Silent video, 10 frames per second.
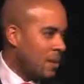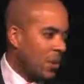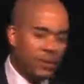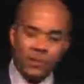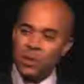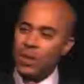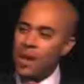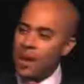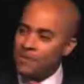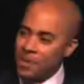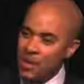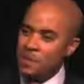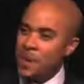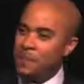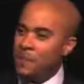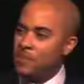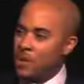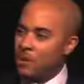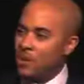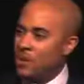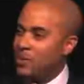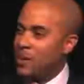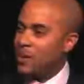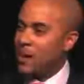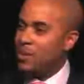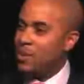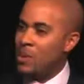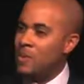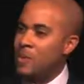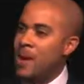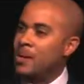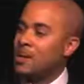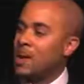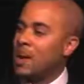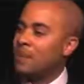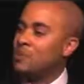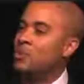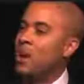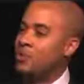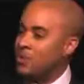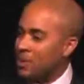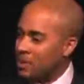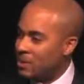Well, if you can have 10 people generate you income, would it be better to have 200?